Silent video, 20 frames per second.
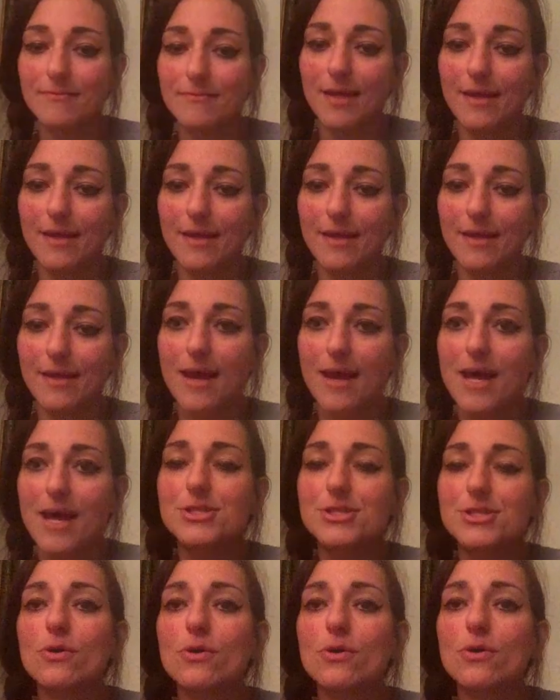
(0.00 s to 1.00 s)
Yeah.
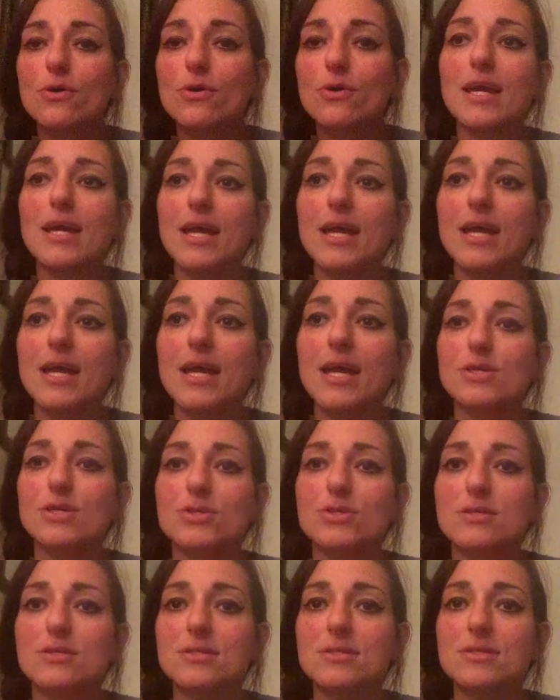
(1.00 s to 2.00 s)
So in
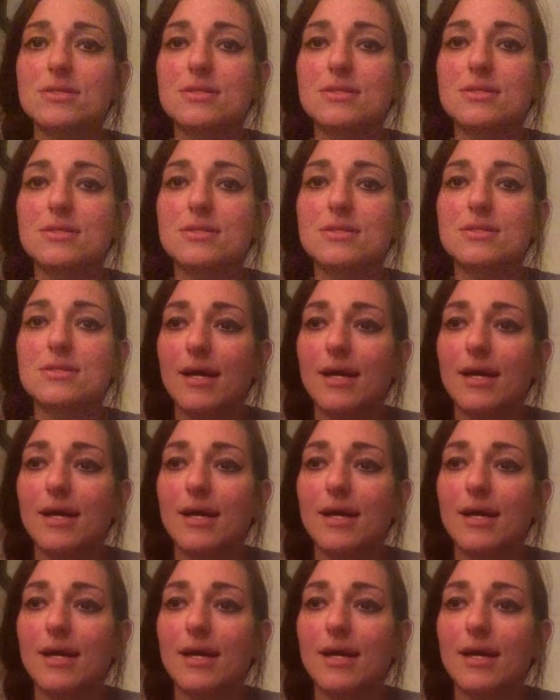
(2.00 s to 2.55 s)
addition to like